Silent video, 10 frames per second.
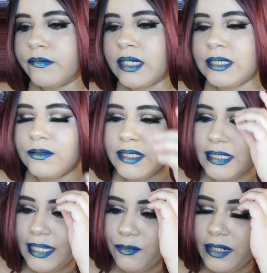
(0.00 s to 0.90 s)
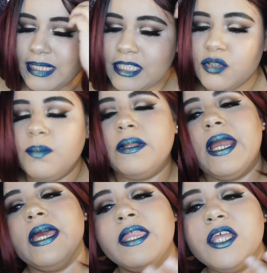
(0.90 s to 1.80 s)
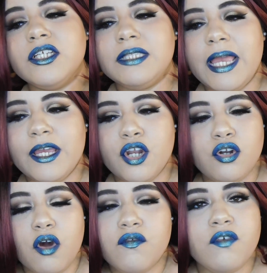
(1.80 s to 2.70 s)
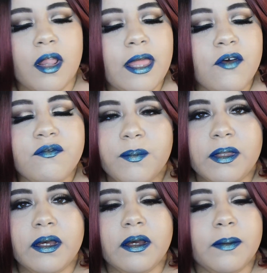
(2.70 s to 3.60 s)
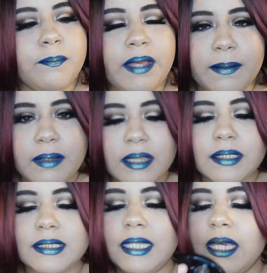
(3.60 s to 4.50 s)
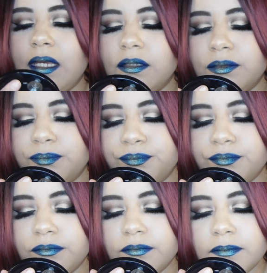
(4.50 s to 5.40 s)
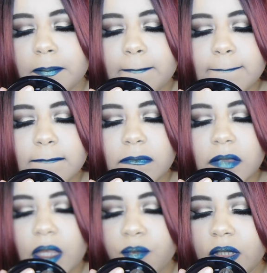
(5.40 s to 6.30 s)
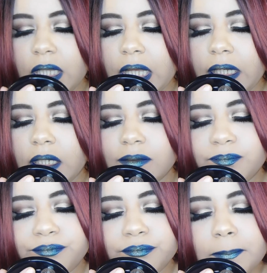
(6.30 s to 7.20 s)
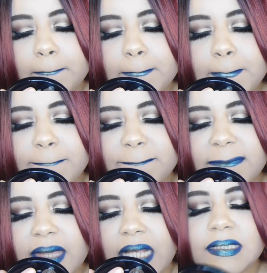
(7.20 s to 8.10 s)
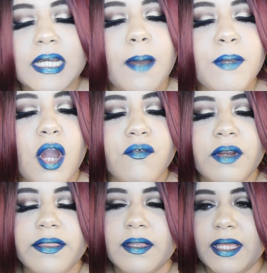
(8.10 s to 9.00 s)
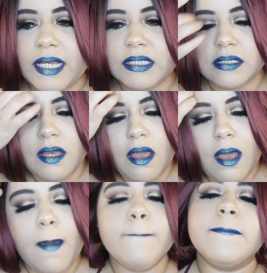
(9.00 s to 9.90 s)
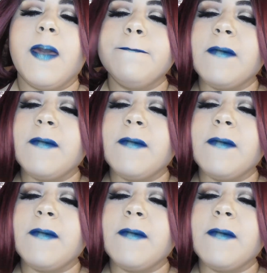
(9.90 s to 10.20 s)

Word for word: because that was e really easy to apply, and there's like no fallout from the pigment thing. I really like it. It's not coming off or anything, like it's not um